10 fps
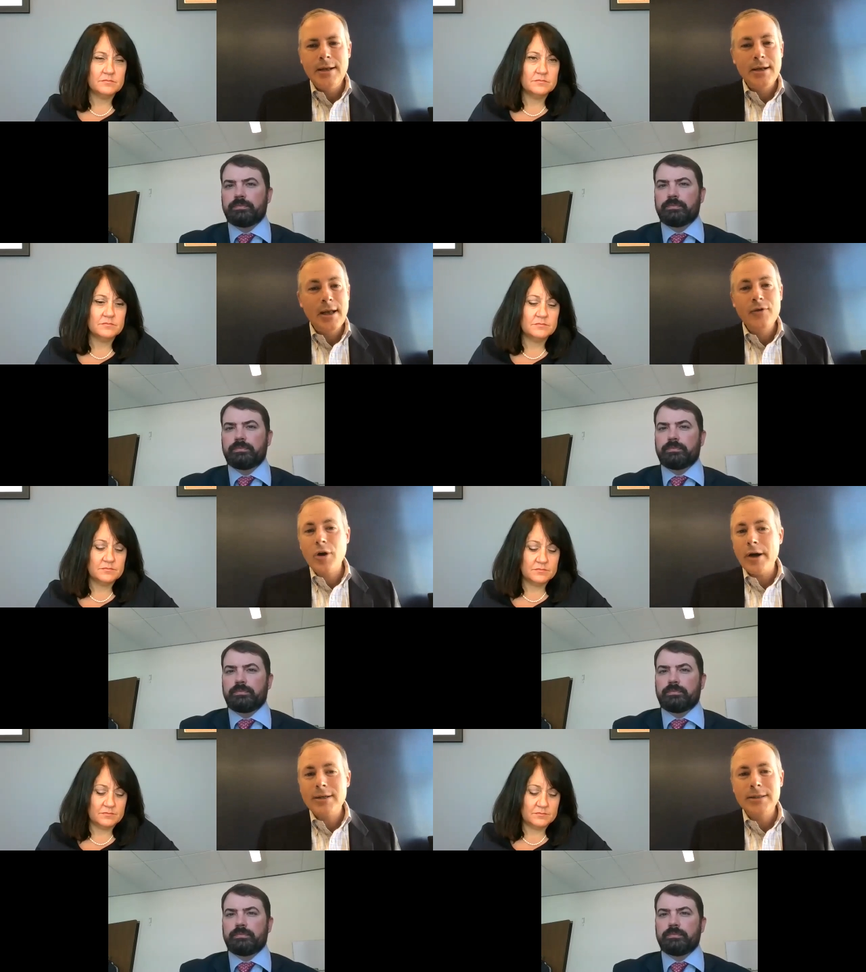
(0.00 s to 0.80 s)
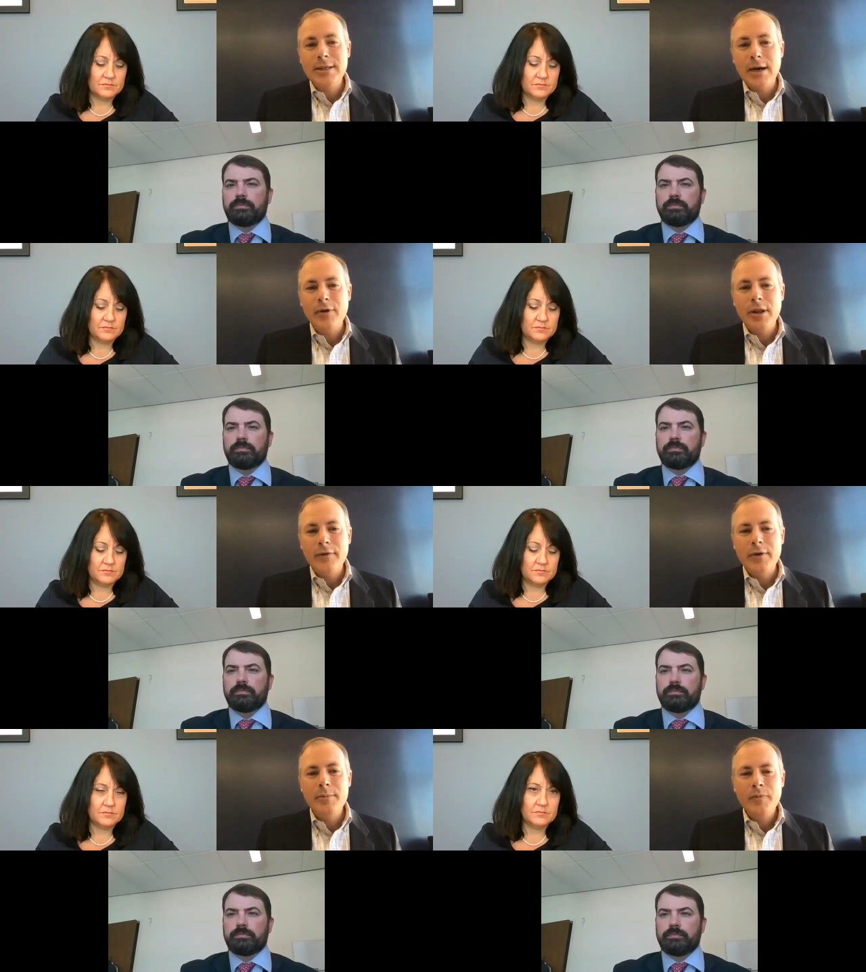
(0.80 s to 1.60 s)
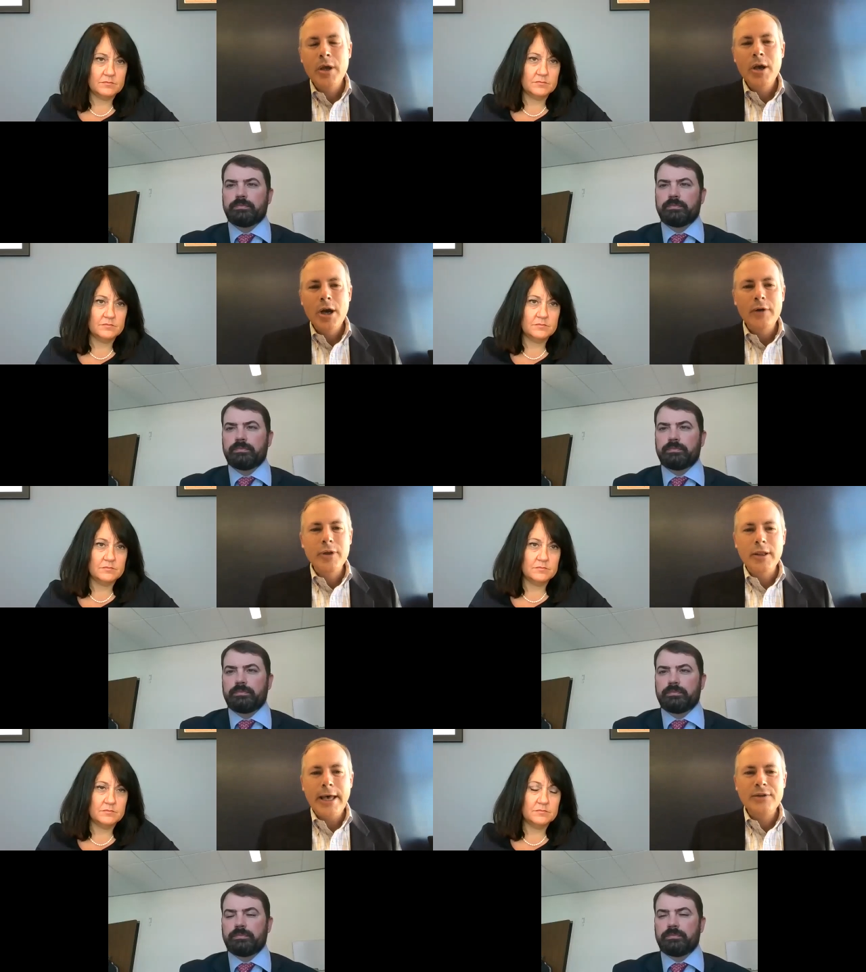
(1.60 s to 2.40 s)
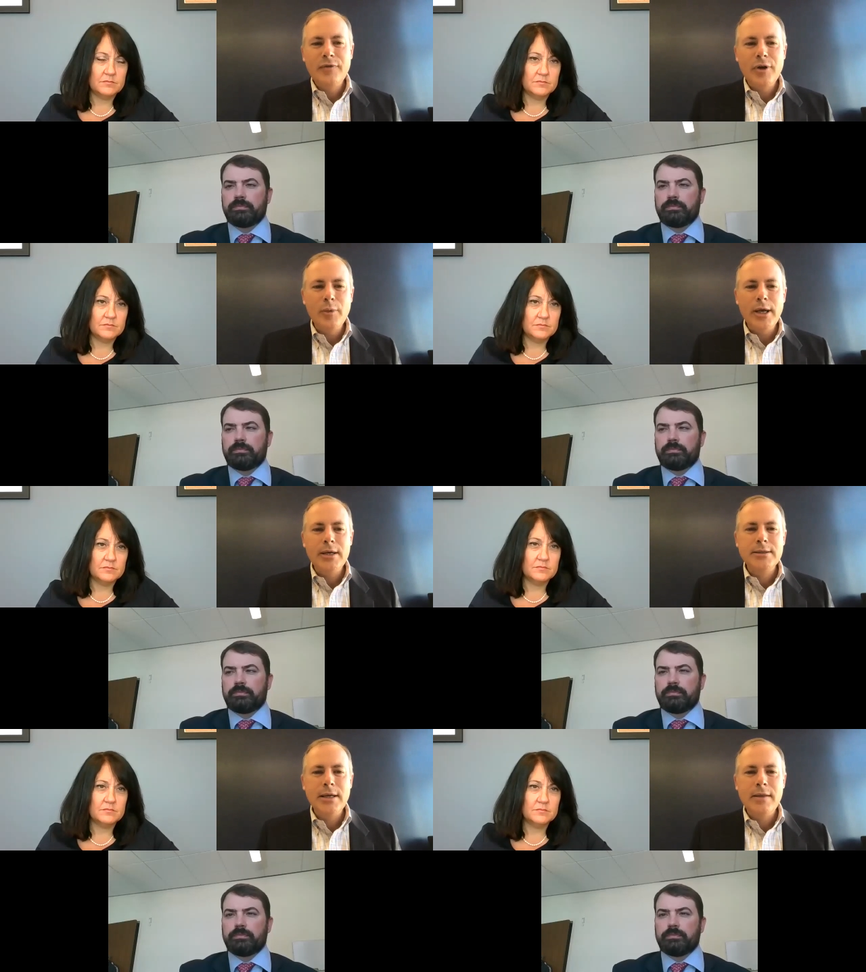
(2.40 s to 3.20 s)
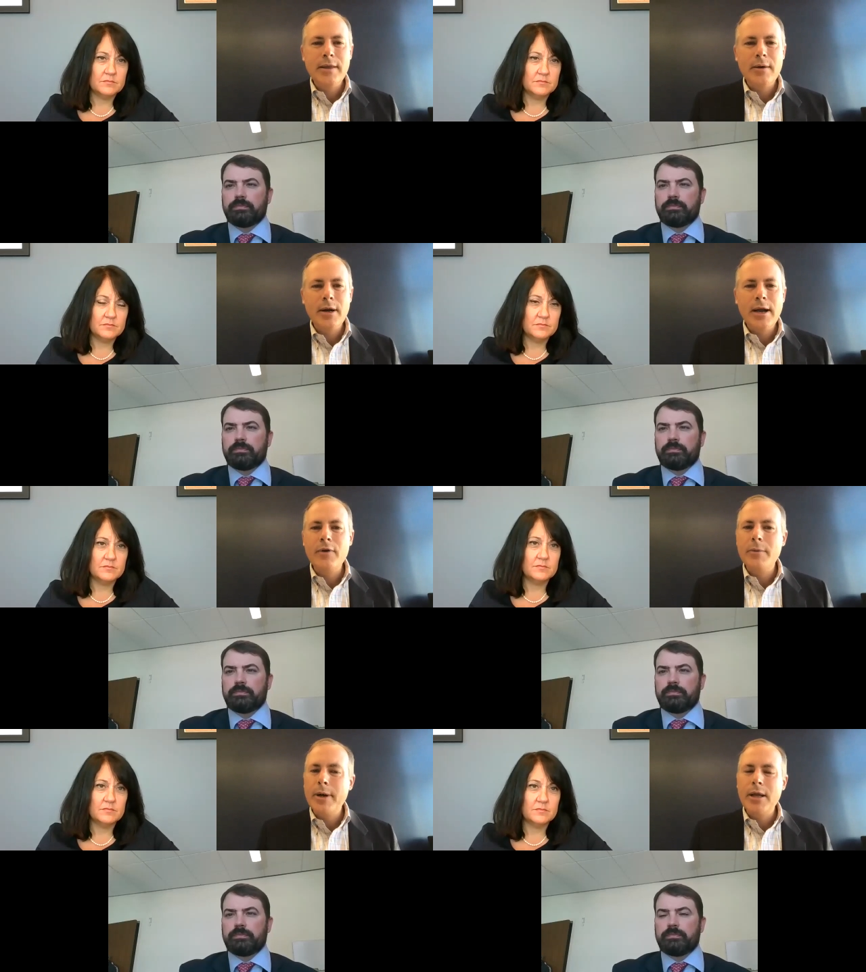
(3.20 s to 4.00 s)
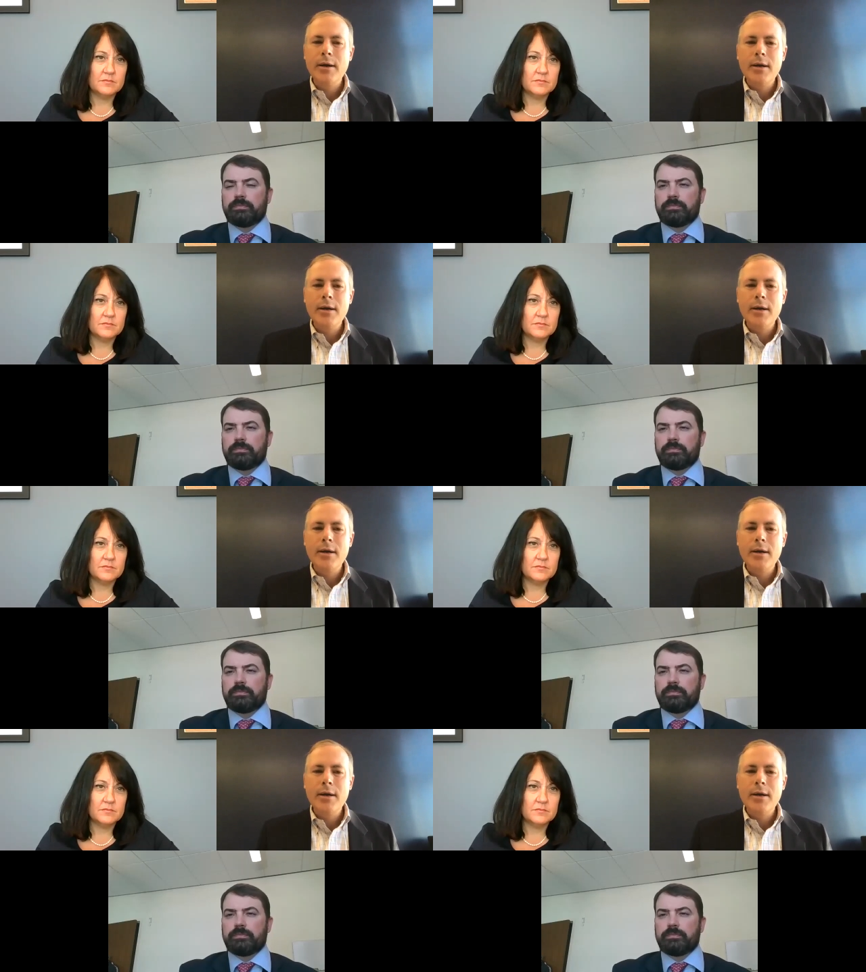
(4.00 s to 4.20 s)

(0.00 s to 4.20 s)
Speaker 1: And I've talked to several of them over the last few weeks, and they everybody